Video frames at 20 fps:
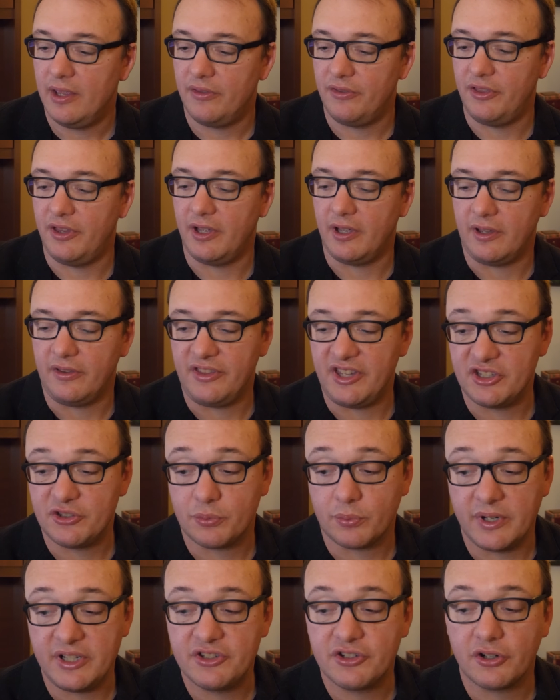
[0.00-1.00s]
The,
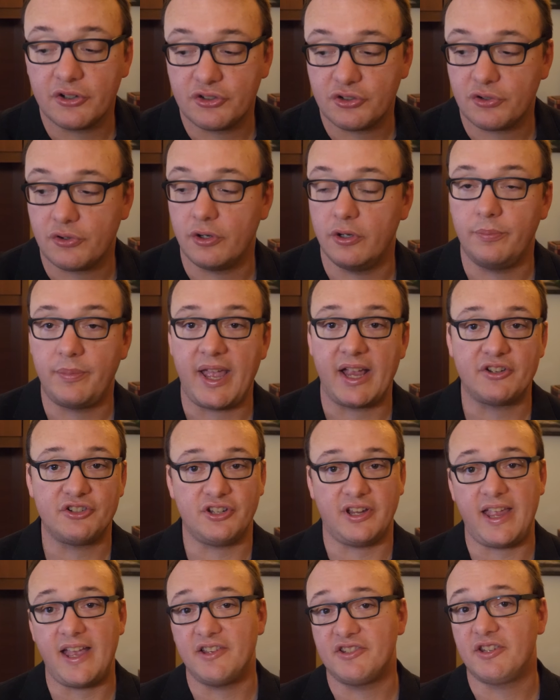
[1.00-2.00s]
this research group
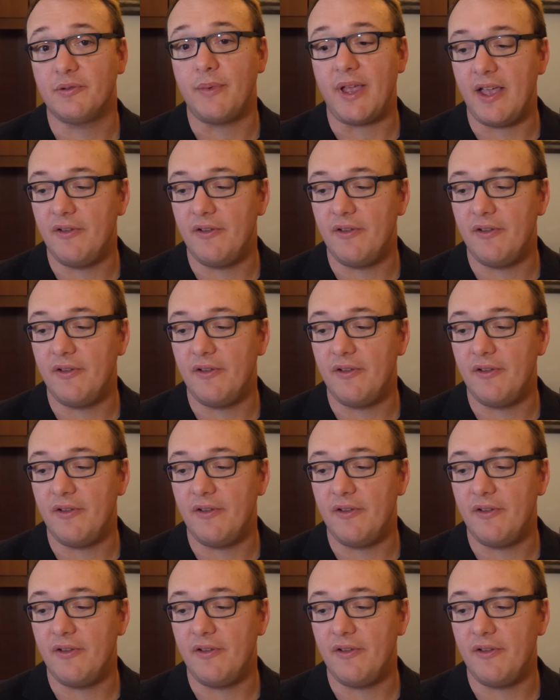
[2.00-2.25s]
actually has some